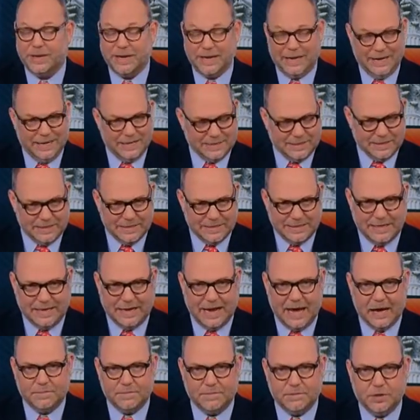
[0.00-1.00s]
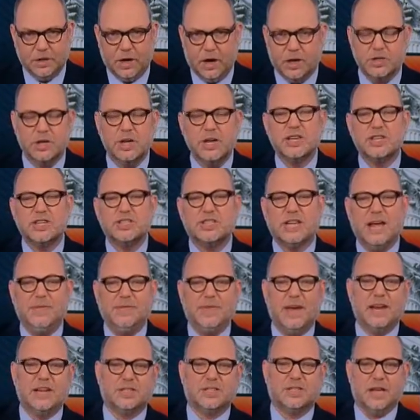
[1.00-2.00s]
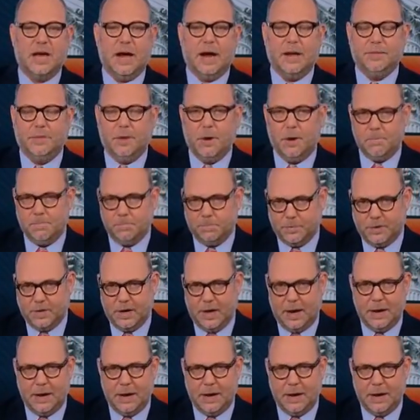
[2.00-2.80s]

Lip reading: that he is indeed out of touch. Set that aside, though. Okay?